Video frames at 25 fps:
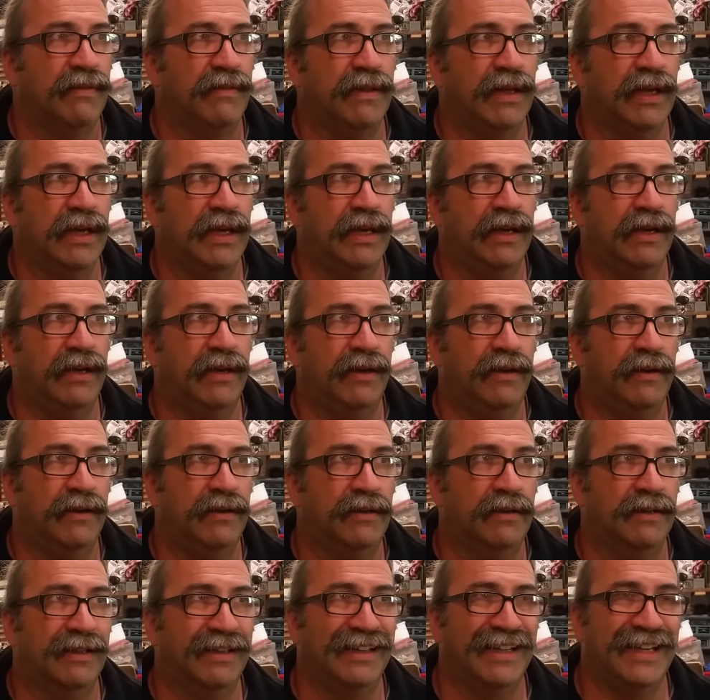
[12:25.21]
the
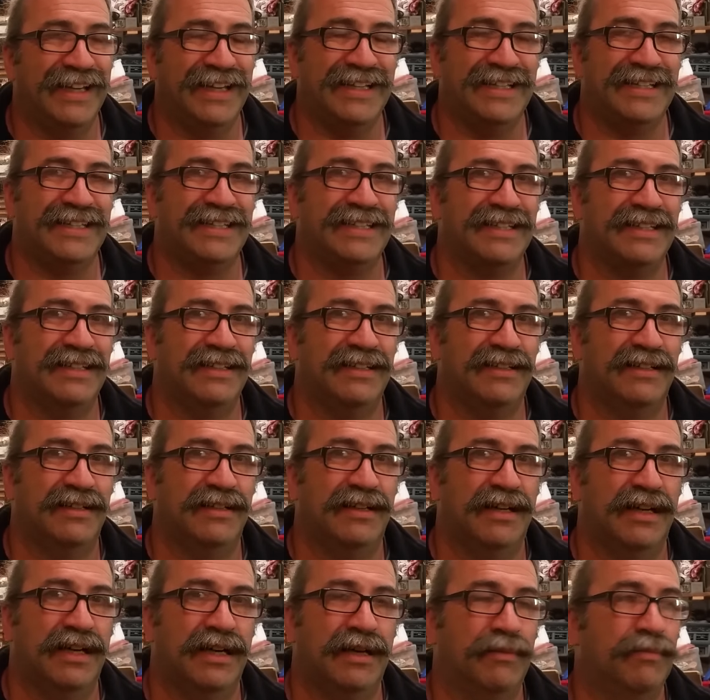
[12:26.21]
least
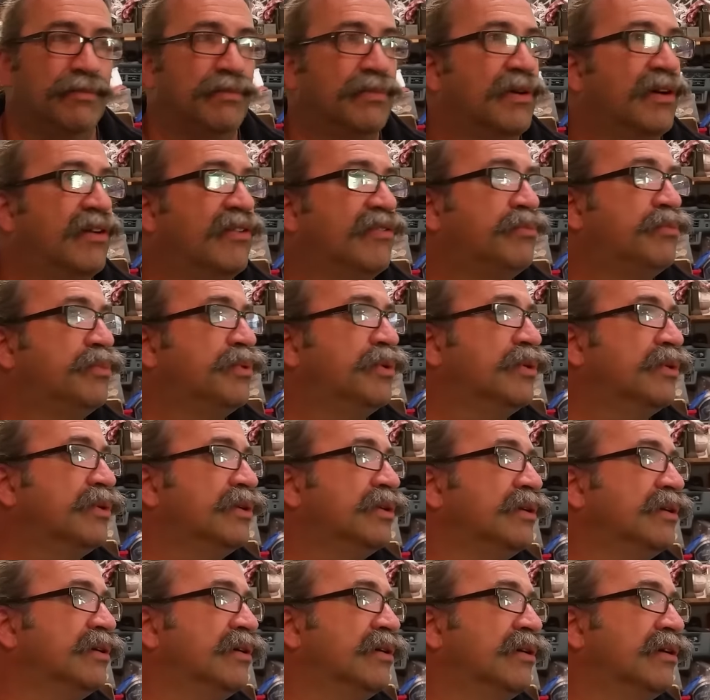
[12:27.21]
um, I've put
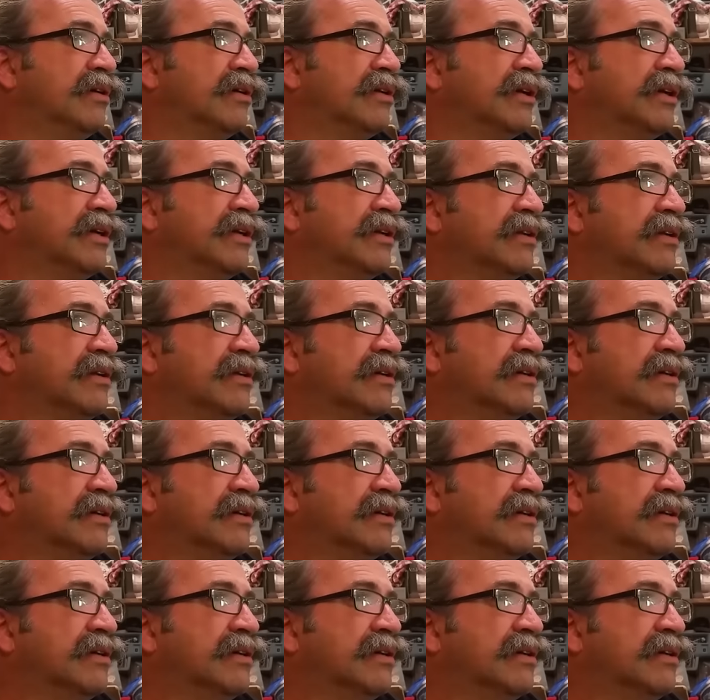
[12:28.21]
on it.